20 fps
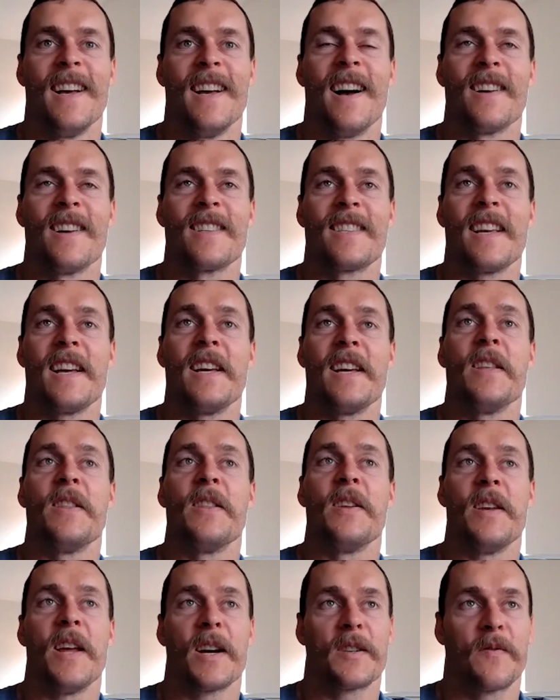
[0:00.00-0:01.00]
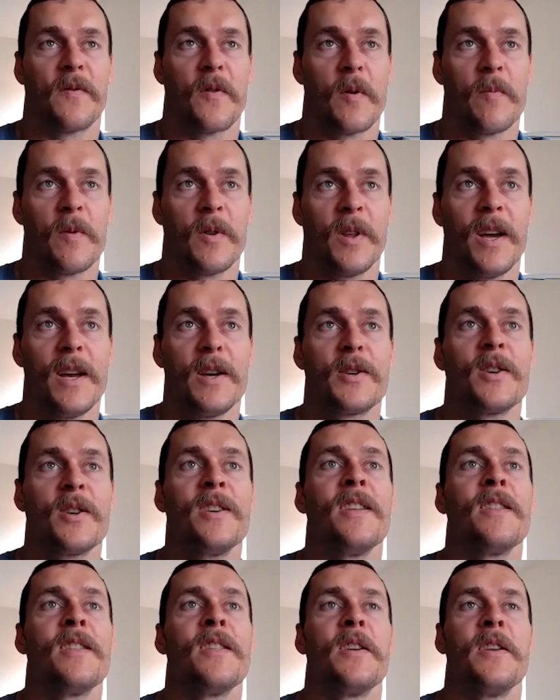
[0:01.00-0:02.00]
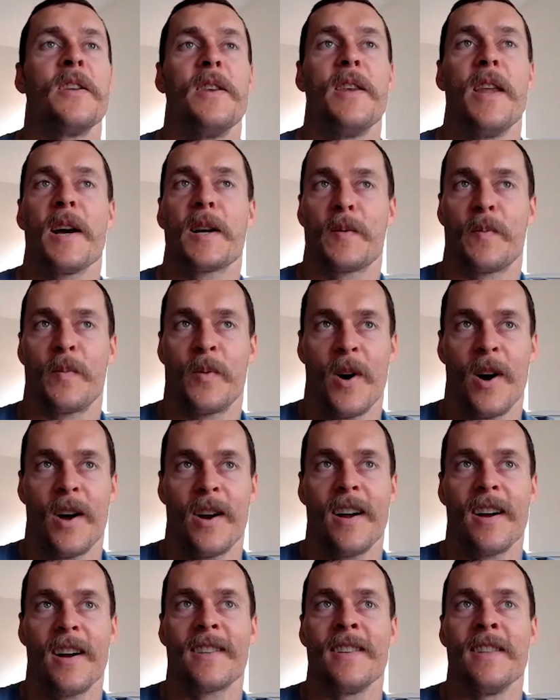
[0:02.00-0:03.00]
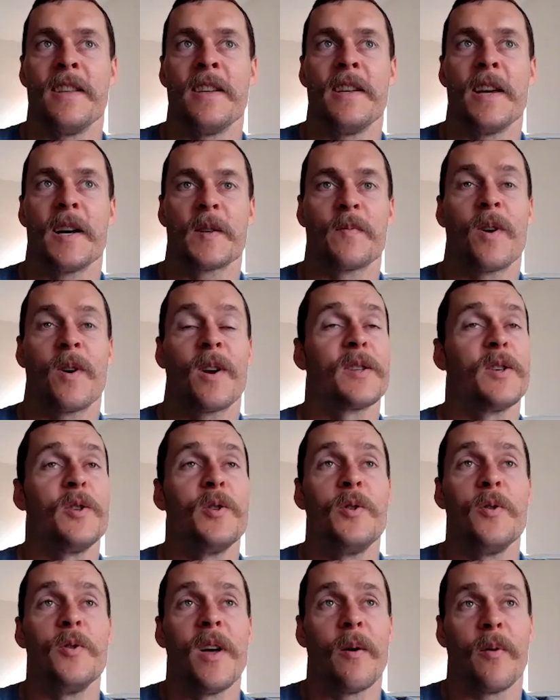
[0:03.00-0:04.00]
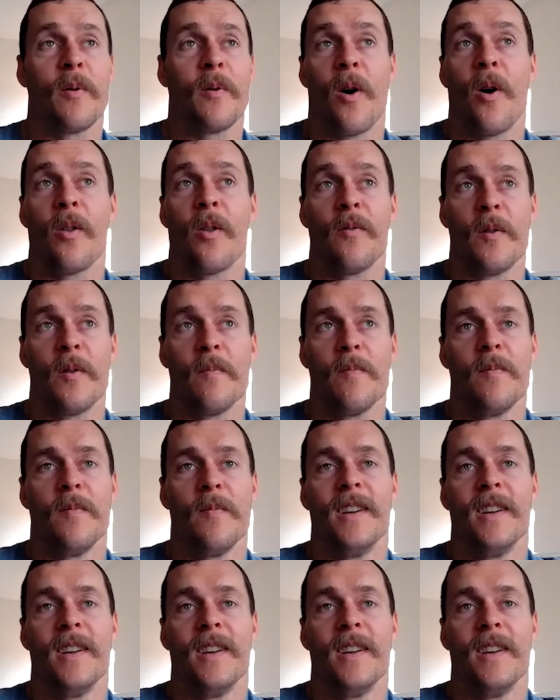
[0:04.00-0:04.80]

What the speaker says: I was saying, then the next formulation, and the next product, and the next product. Did you do that with all of them?